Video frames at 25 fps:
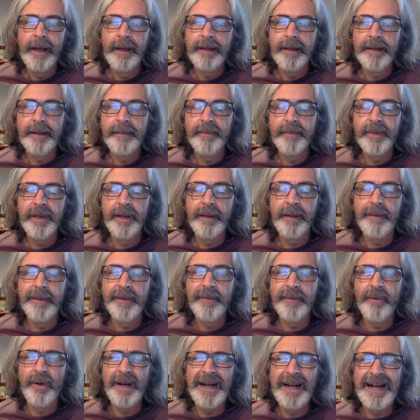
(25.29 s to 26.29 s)

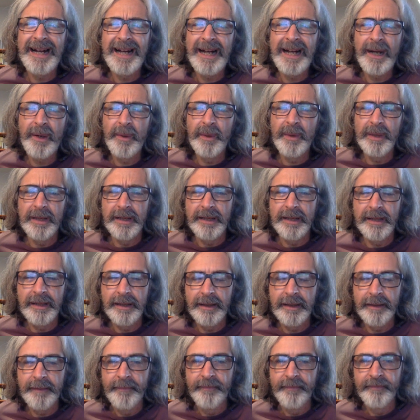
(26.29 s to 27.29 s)
sometimes for hours.